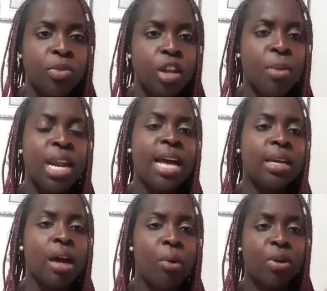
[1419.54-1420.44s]
But
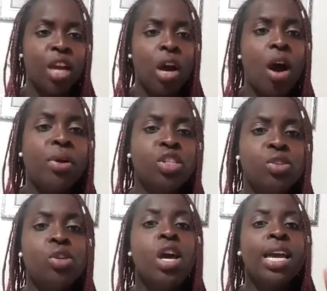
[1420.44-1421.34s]
I want to encourage
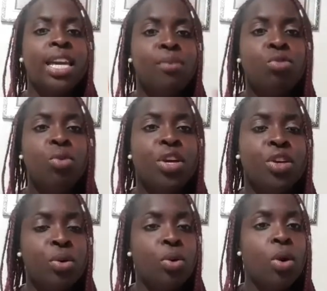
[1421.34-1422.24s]
you, keep doing
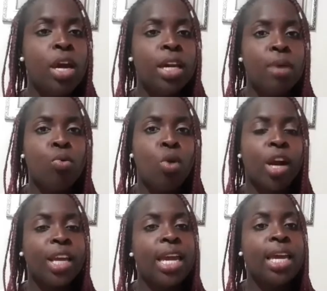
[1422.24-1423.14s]
you, keep
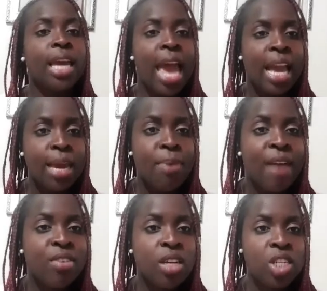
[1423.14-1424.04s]
working, keep
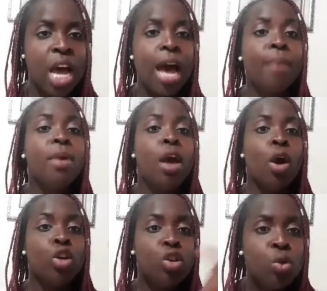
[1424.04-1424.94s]
having a job.
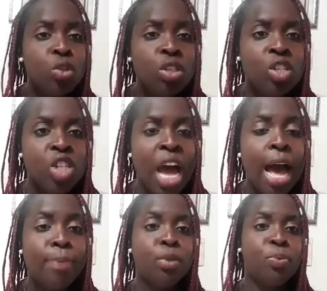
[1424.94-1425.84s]
Use your
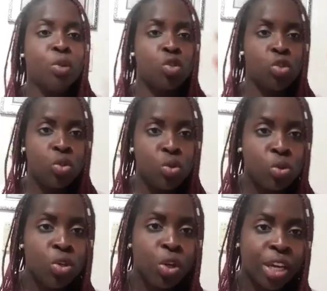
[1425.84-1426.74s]
job to
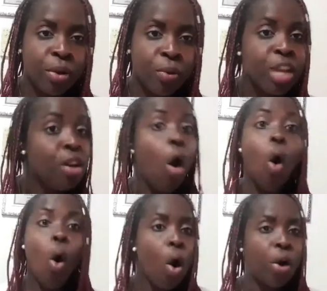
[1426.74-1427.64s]
pursue your career
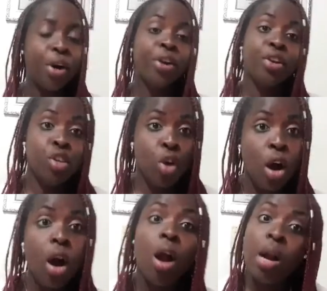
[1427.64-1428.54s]
or
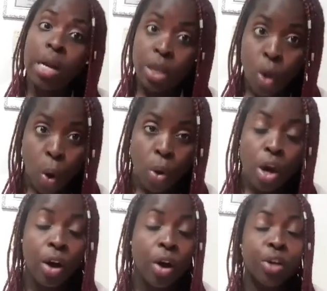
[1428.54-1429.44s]
your goal,
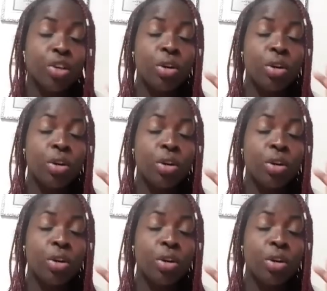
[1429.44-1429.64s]
or